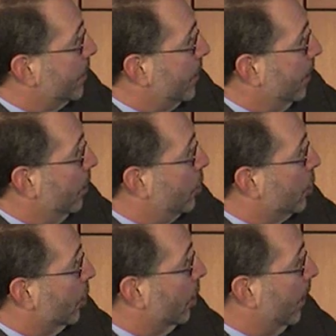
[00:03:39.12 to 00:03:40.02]

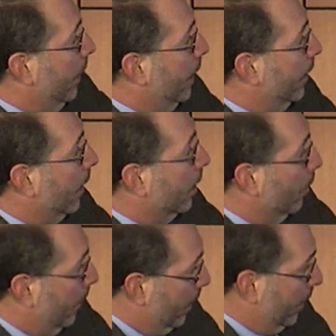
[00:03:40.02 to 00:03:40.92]
signature in
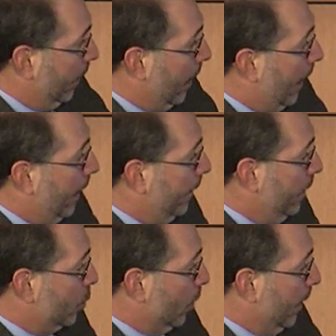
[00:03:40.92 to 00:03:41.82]
glomeruli, and
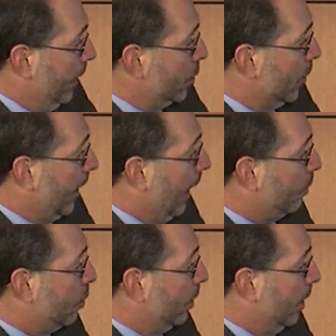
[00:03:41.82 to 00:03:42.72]
these were
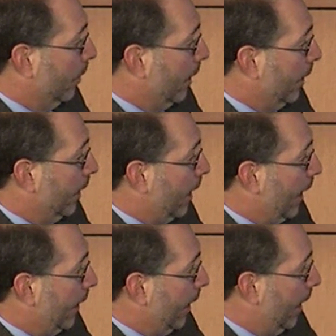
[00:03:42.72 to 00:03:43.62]
laser-captured
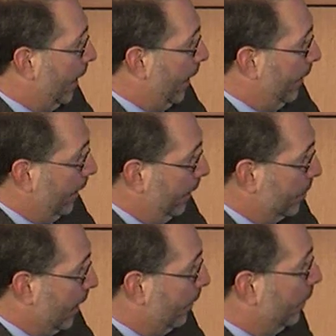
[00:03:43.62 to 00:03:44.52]
glomeruli and then
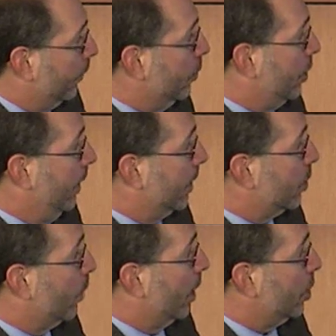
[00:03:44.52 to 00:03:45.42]
examined for gene
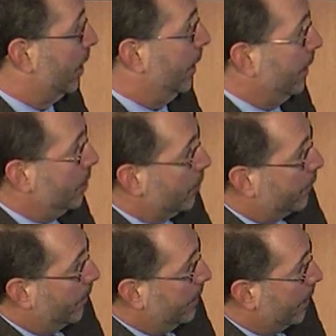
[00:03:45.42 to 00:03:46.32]
expression, and these are
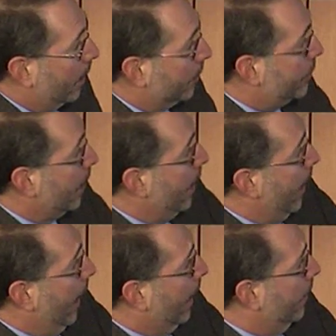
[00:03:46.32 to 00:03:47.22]
from adults.
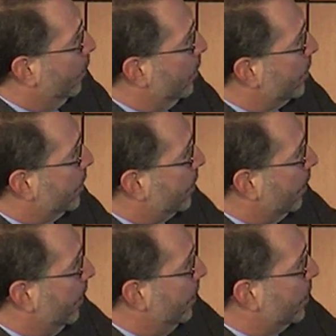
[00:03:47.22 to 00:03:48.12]
And there was a
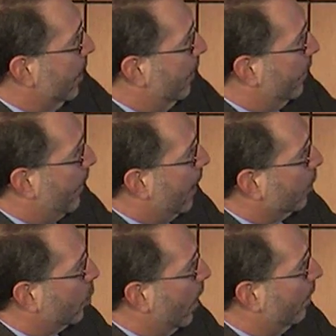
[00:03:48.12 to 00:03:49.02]
series of
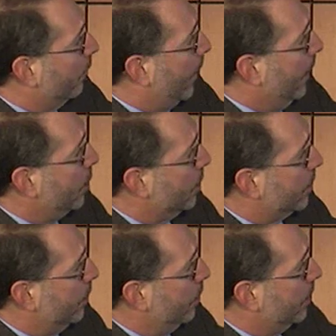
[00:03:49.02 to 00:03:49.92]
about 12
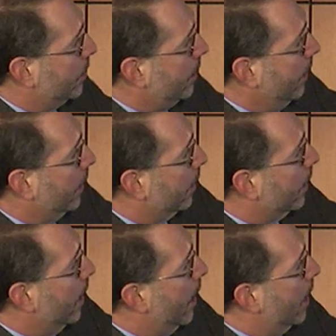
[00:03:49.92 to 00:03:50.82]
patients, and you can see
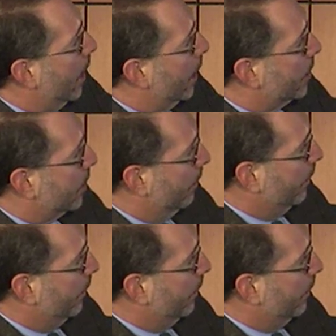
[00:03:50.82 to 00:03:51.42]
here some